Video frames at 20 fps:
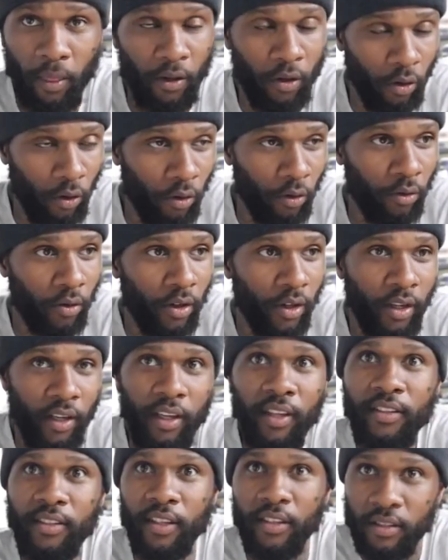Cool.
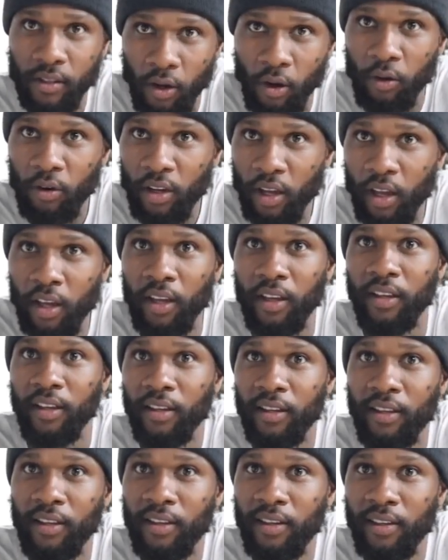He says, okay,
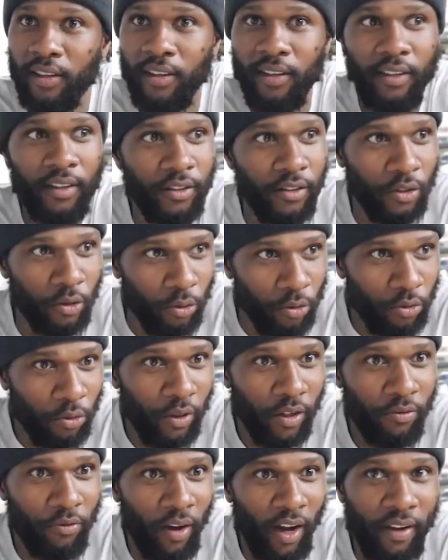
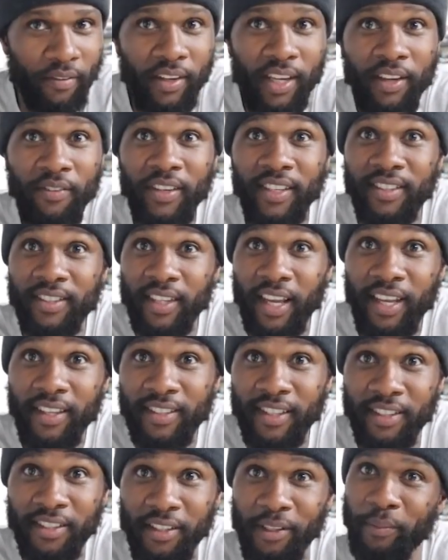$225. He even
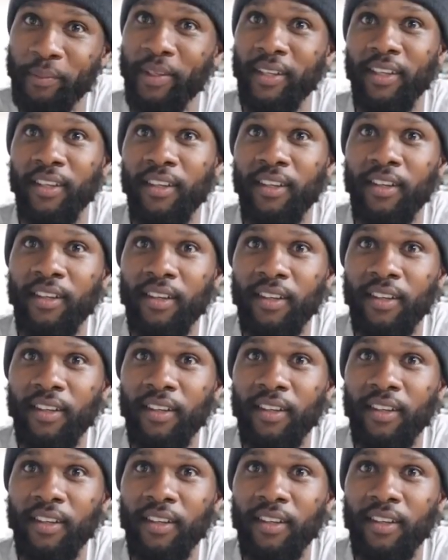says it to me.